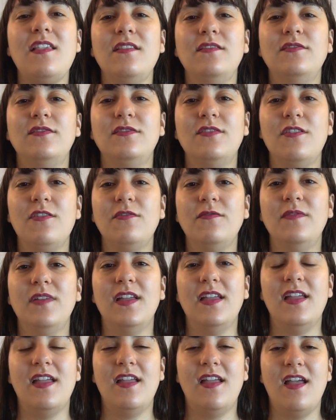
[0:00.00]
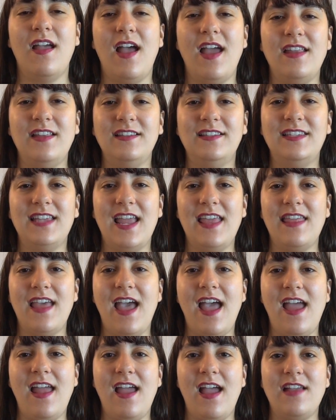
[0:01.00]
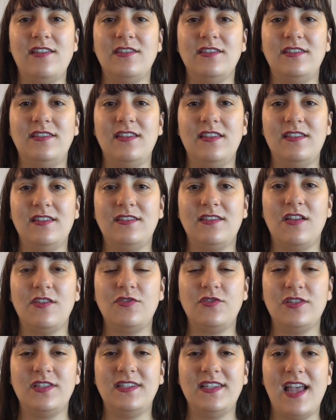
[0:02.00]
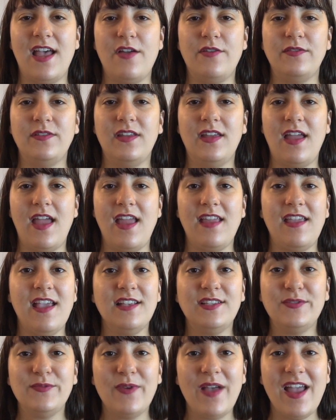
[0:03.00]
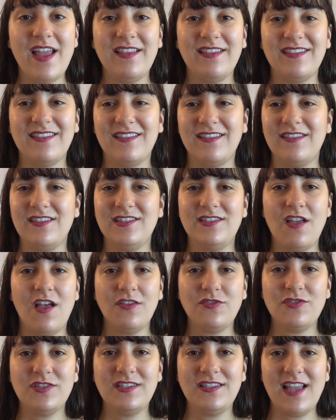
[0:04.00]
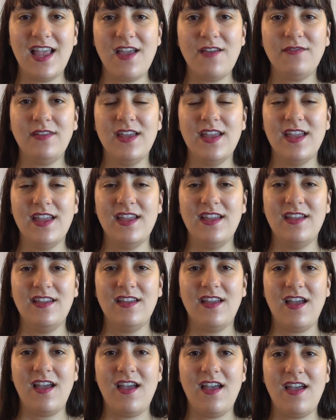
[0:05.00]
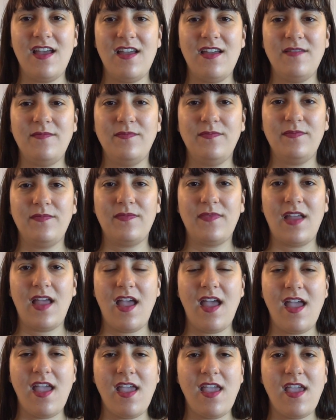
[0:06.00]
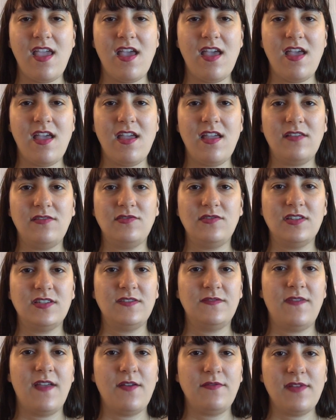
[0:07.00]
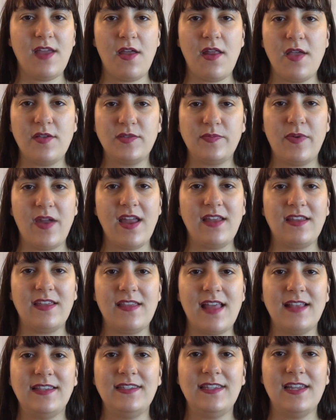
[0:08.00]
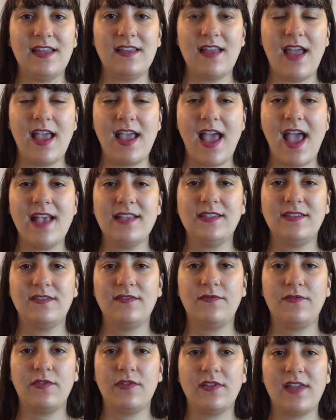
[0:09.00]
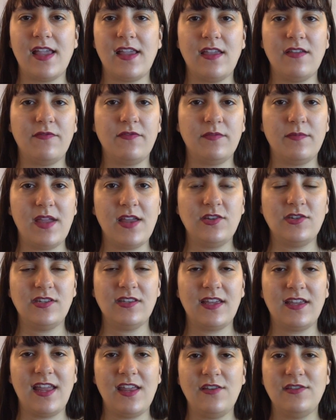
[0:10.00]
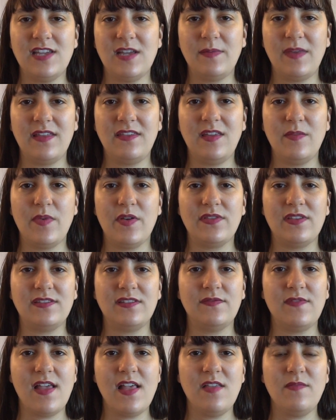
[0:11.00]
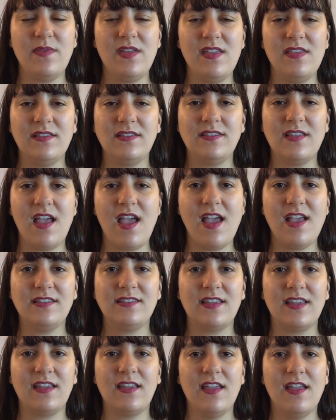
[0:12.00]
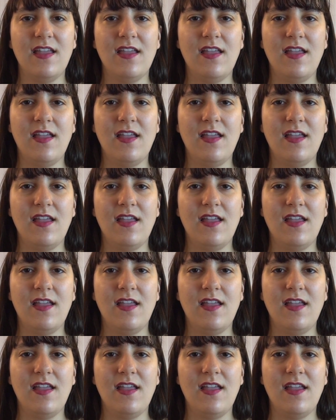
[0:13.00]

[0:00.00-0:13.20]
So I didn't say that, I just did this ultrasound, and guess what? This ultrasound, I just found out I was pregnant. That's it. I asked for like information, like, can you tell me anything about the development, the size, like